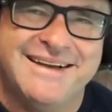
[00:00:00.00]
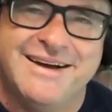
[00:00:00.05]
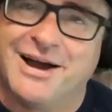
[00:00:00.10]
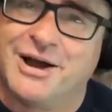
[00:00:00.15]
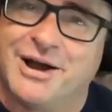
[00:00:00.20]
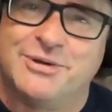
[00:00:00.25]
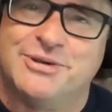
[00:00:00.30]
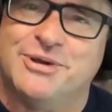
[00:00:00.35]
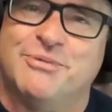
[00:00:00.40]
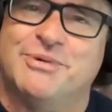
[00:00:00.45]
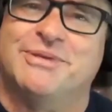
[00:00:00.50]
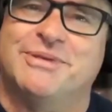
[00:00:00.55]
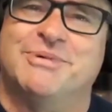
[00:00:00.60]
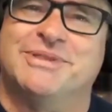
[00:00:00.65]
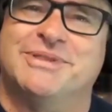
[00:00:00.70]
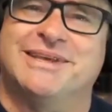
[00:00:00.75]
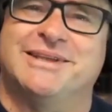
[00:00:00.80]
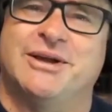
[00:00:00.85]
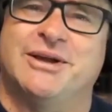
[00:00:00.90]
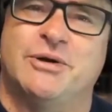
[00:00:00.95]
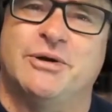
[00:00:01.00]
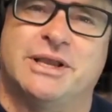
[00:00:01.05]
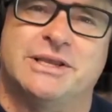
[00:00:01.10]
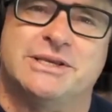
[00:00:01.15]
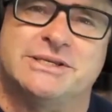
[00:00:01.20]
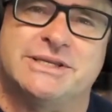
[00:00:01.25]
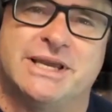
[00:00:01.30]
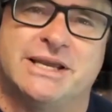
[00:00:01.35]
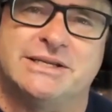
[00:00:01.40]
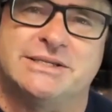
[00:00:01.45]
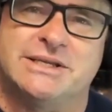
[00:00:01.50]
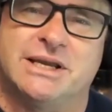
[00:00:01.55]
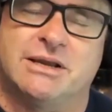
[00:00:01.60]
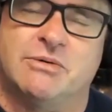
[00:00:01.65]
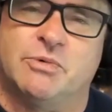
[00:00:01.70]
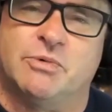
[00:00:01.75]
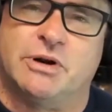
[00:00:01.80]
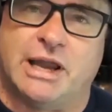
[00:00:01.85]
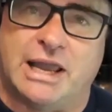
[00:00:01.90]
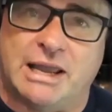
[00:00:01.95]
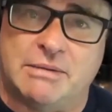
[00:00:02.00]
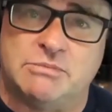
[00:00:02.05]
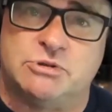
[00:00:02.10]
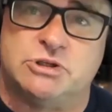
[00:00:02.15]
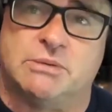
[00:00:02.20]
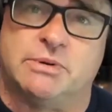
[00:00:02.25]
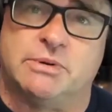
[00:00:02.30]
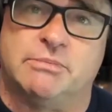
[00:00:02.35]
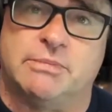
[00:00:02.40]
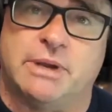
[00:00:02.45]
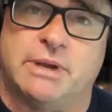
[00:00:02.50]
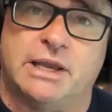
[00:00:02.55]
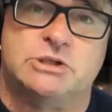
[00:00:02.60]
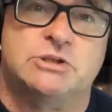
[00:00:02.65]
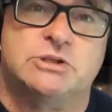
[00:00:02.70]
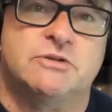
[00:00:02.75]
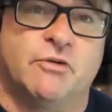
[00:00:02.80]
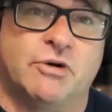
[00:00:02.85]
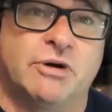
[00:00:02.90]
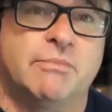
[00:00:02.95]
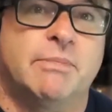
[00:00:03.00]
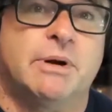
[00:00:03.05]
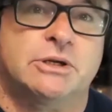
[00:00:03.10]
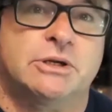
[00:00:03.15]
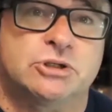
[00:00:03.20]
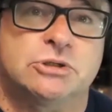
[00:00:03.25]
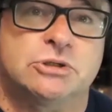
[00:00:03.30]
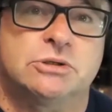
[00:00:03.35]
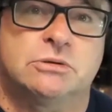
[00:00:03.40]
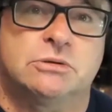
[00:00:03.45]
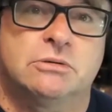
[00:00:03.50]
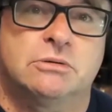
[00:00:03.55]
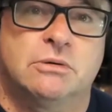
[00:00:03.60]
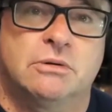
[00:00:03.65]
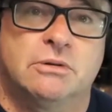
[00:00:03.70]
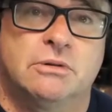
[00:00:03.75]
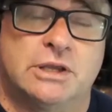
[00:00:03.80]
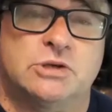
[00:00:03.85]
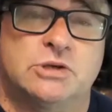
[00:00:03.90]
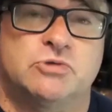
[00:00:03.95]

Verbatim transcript: What they don't understand is that when I am Chaplin, actually very much, that's